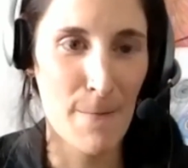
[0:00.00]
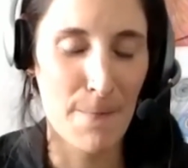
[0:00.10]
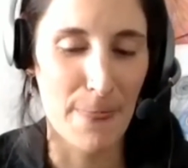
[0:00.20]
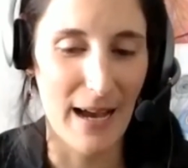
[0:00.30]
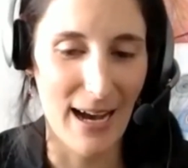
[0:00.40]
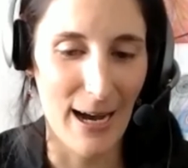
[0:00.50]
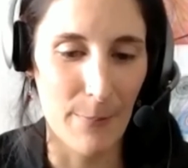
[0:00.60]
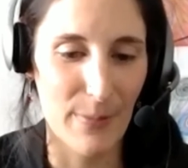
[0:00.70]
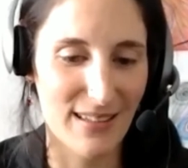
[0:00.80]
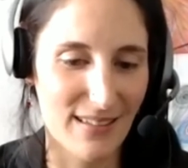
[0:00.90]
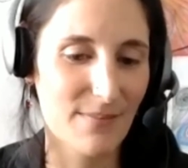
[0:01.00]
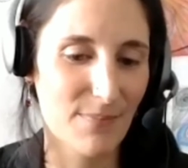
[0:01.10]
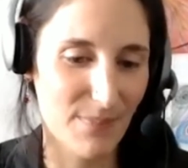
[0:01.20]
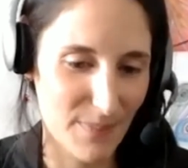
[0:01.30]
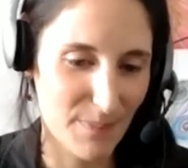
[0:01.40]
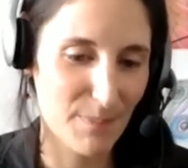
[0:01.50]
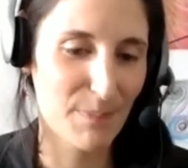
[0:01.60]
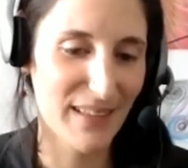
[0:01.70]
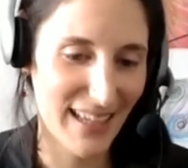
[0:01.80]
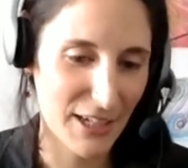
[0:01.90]
but
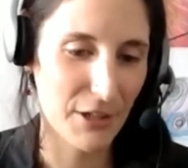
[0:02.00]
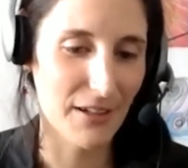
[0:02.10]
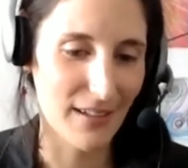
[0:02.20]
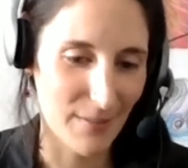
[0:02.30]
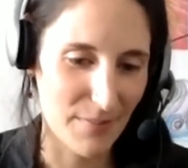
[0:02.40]
little